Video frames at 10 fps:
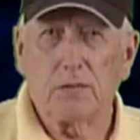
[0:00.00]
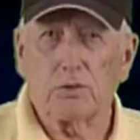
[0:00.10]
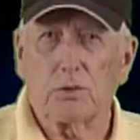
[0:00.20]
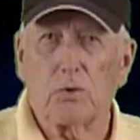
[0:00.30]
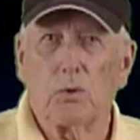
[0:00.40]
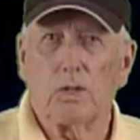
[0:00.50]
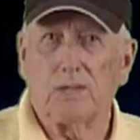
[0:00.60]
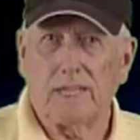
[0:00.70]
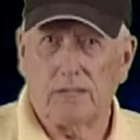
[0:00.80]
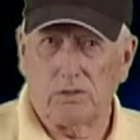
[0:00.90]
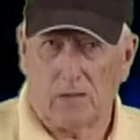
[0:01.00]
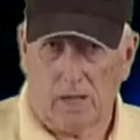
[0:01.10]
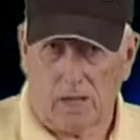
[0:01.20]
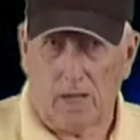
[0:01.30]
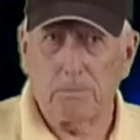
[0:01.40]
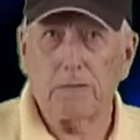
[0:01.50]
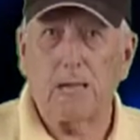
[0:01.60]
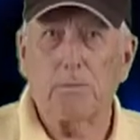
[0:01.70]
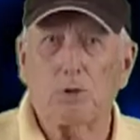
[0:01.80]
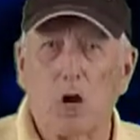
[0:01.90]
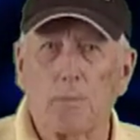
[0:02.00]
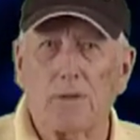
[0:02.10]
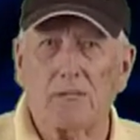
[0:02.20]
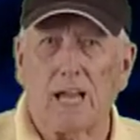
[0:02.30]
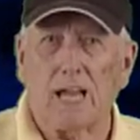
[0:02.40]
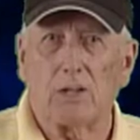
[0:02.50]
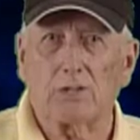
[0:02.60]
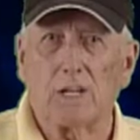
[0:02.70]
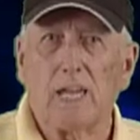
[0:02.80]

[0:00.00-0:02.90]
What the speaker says: So up came carpet tiles.